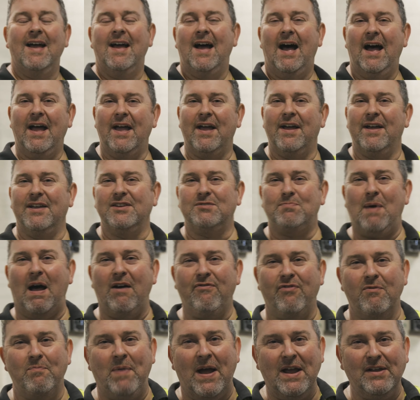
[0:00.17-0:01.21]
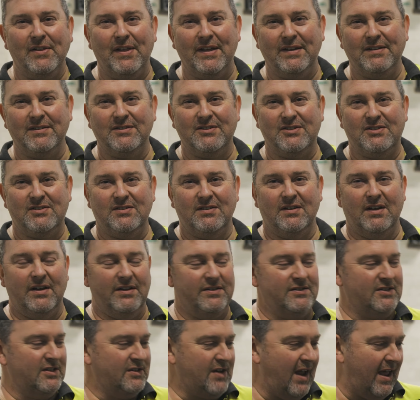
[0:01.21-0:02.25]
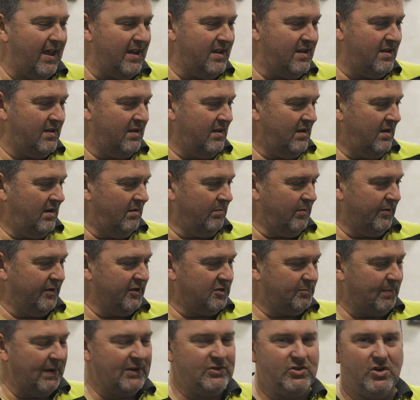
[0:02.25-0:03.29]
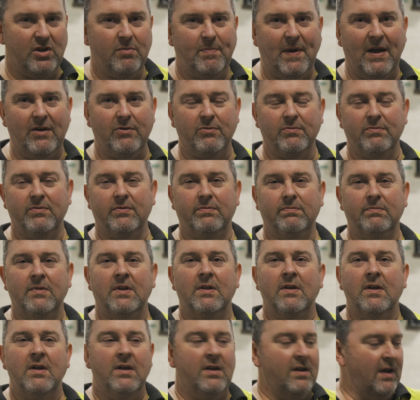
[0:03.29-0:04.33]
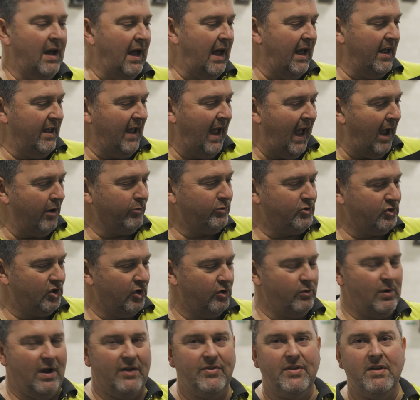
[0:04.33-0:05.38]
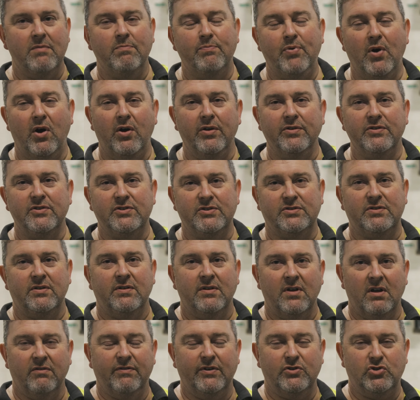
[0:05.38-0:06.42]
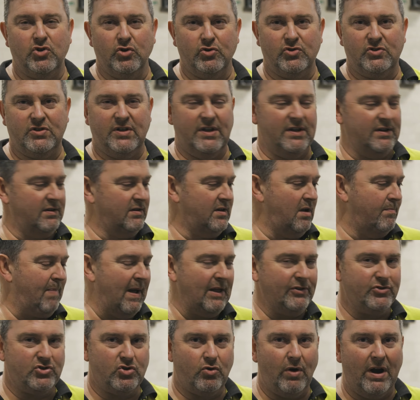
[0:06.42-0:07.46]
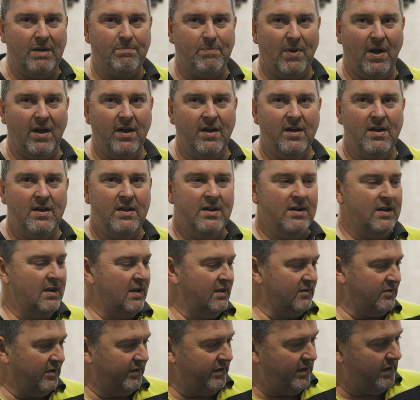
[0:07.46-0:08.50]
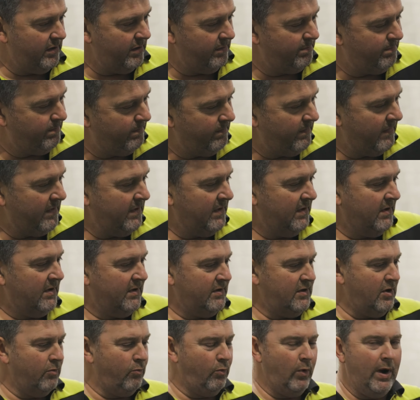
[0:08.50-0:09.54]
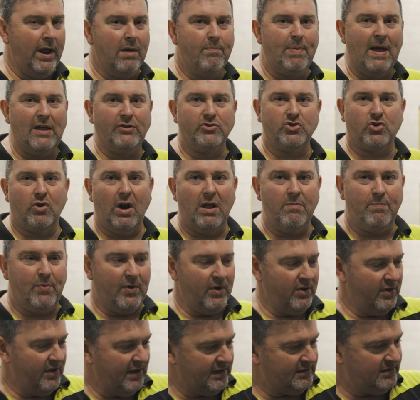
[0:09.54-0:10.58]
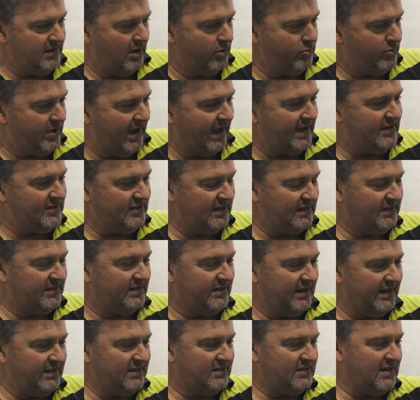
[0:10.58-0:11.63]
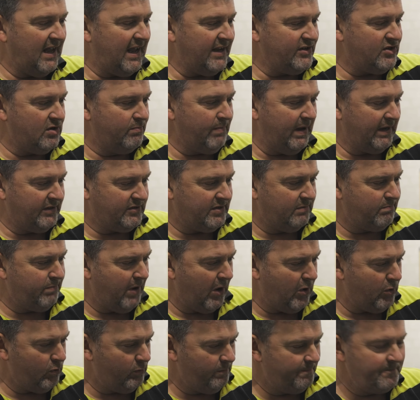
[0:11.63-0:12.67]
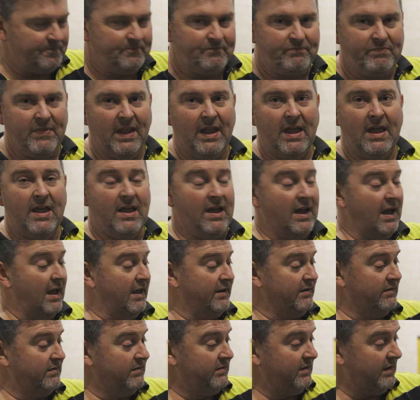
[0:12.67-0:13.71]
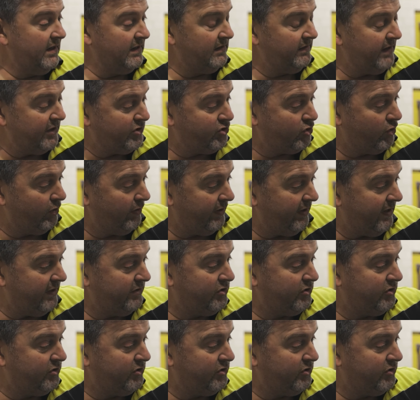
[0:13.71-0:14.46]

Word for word: Hi, it's Mark from Bay-Lynx and today I'm going to speak to you about uh, how to and the importance of adjusting your belt scraper. So your, your rear belt scraper is located inside your mixing bowl and it literally